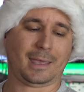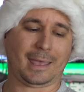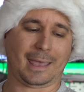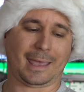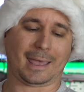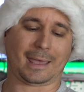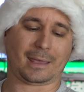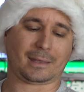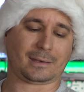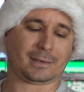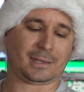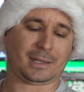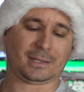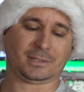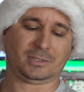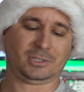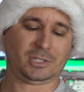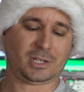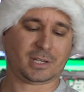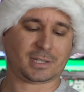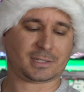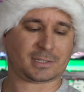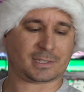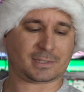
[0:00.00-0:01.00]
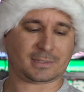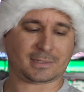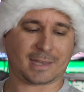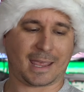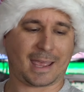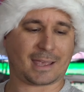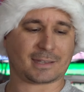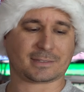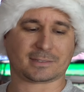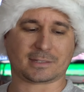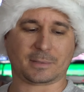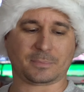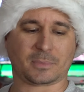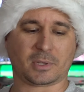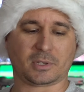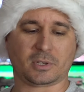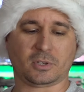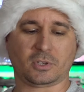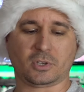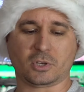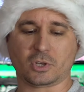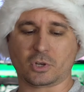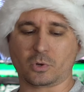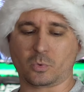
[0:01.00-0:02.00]
and it just has something to
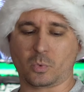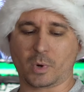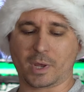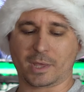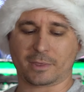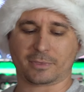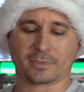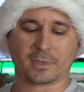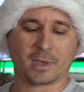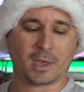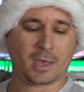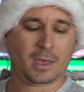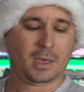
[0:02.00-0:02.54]
do with